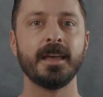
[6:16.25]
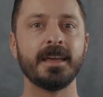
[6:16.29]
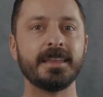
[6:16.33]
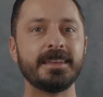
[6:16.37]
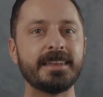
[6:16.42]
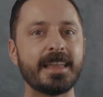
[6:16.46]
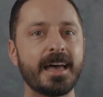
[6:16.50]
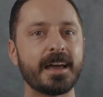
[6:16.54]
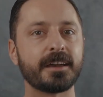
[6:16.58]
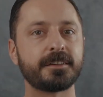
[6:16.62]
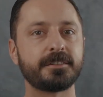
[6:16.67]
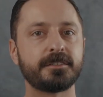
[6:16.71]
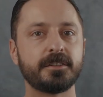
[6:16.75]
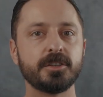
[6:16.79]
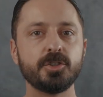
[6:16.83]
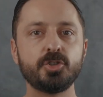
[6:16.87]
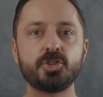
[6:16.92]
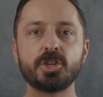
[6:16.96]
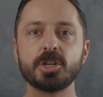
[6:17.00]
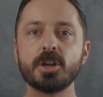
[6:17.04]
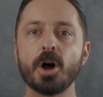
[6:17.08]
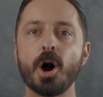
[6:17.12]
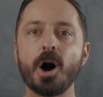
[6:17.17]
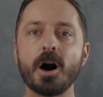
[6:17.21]
Next, you
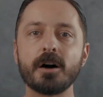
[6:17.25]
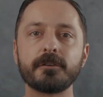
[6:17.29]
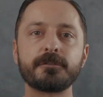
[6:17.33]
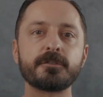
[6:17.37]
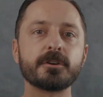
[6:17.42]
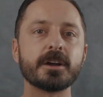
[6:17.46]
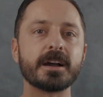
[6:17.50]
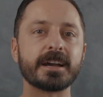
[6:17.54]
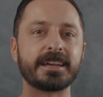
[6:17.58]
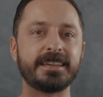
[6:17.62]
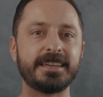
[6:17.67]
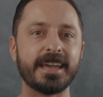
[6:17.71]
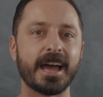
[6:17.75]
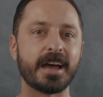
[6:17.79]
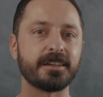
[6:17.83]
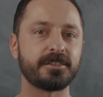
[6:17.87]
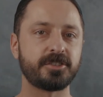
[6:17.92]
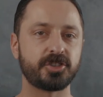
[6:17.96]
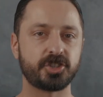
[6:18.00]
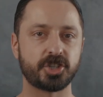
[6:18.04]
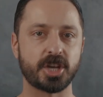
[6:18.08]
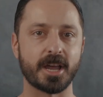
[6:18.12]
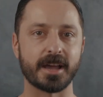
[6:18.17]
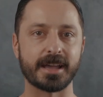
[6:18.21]
should offer a
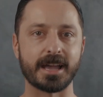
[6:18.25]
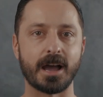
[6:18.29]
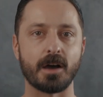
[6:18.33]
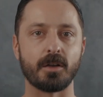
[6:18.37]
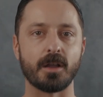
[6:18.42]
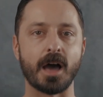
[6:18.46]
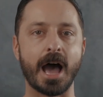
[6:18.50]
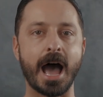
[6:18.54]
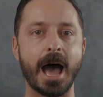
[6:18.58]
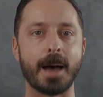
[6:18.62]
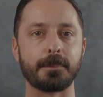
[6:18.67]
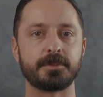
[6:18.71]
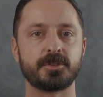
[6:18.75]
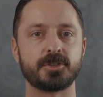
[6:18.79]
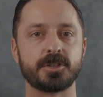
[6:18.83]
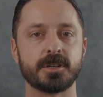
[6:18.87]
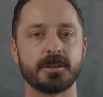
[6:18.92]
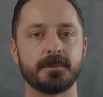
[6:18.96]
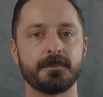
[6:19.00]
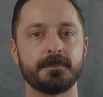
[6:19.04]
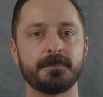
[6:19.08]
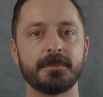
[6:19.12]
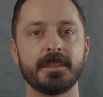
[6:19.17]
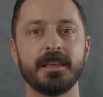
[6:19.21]
guest checkout
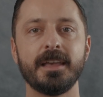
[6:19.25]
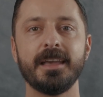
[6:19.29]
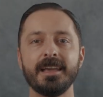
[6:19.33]
option.